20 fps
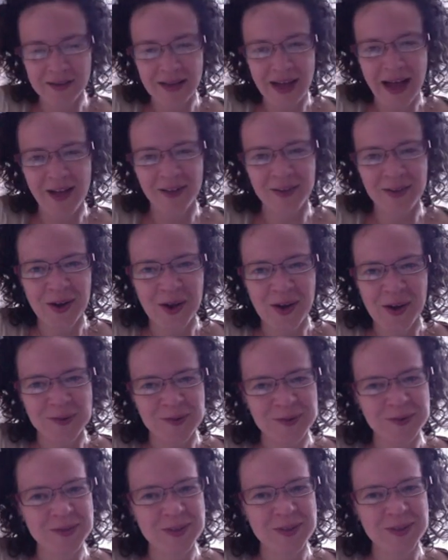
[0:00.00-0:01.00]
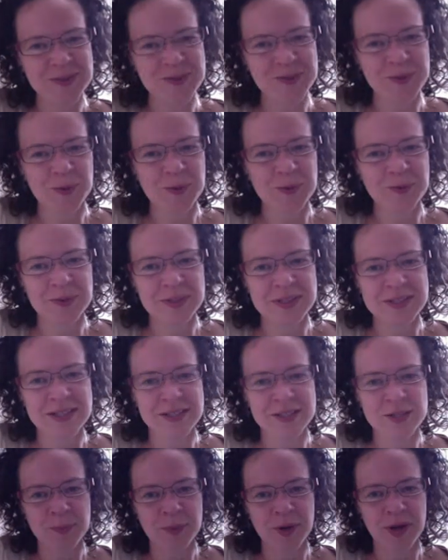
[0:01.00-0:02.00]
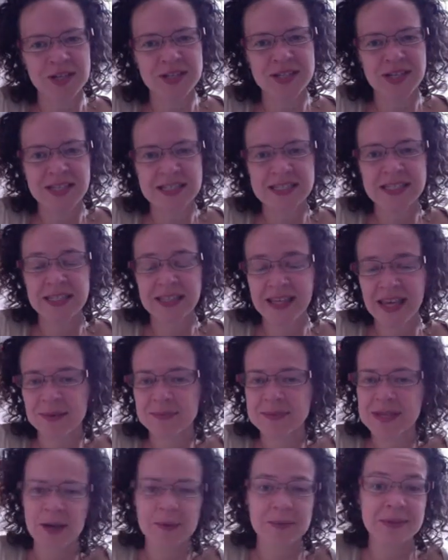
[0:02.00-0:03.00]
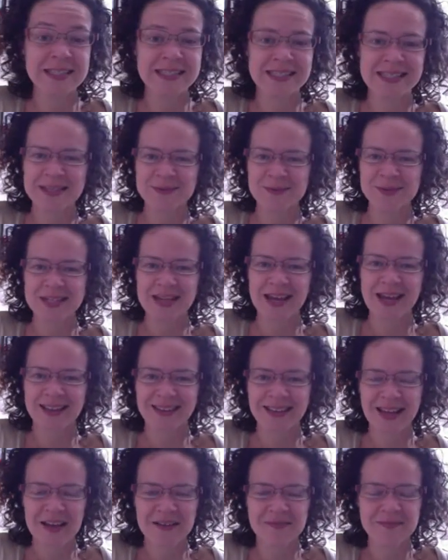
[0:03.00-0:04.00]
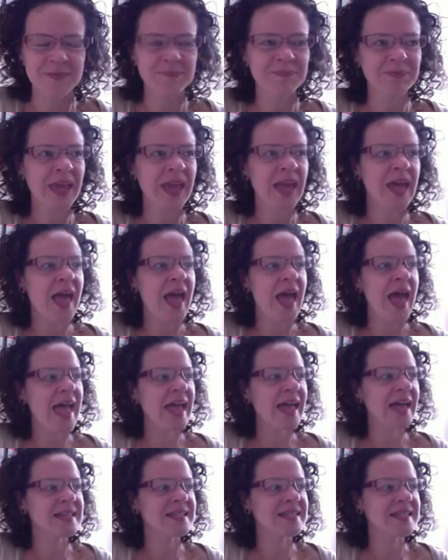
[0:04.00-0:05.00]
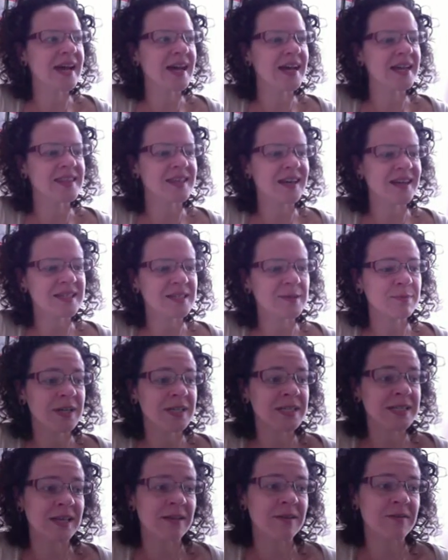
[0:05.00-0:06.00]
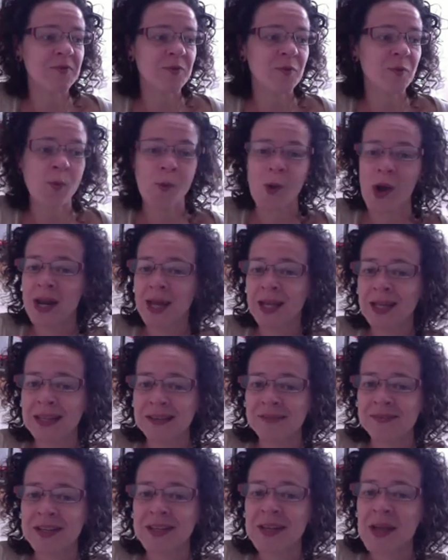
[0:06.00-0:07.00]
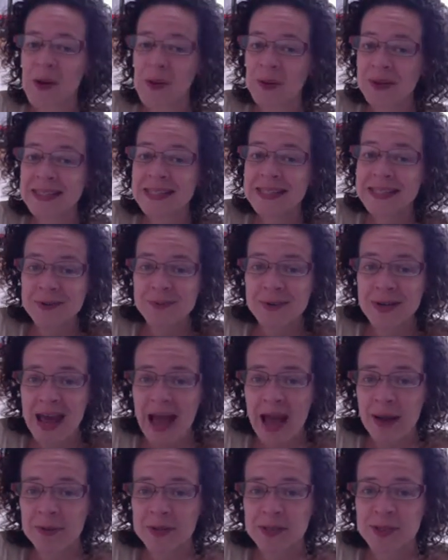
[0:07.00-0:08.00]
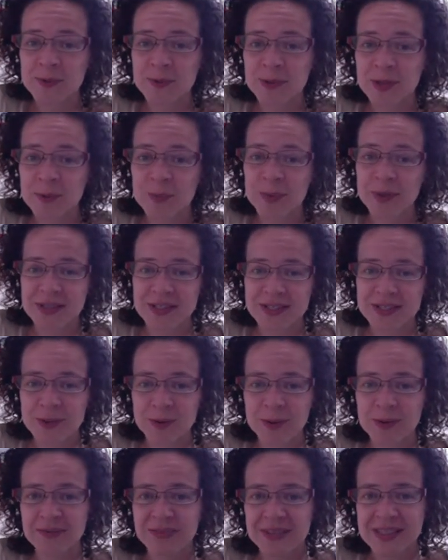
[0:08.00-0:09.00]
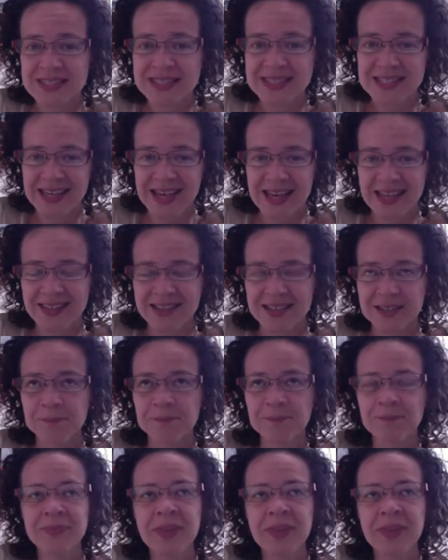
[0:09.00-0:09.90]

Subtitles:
alcohol control research project in Cape Town, a city which I love. And I thought to myself, why not give it a go and see what happens when you put the two of these together?